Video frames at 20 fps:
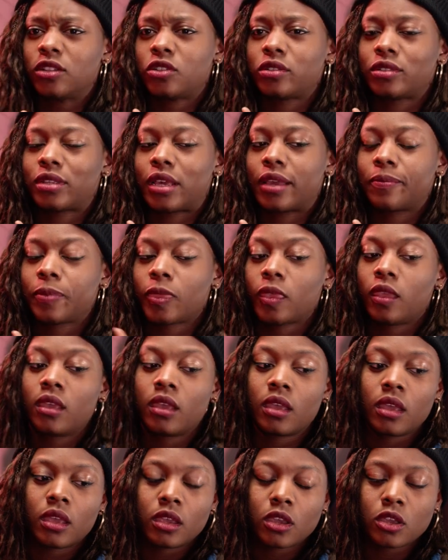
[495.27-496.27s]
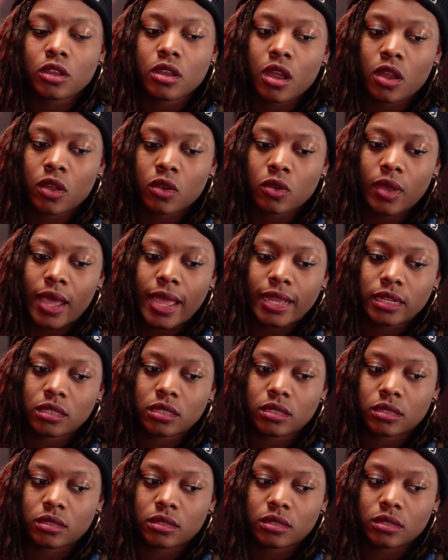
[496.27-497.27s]
And she's like, you know, I
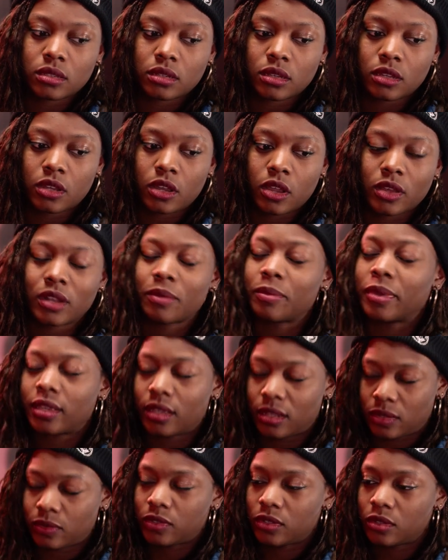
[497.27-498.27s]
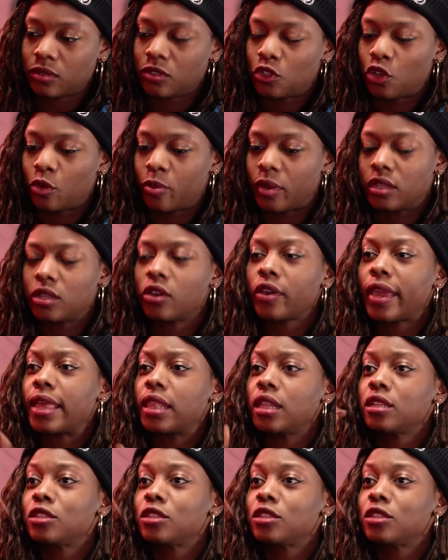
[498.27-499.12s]
just, you know, and I'm like, it was yeah. stupid. Okay, yeah.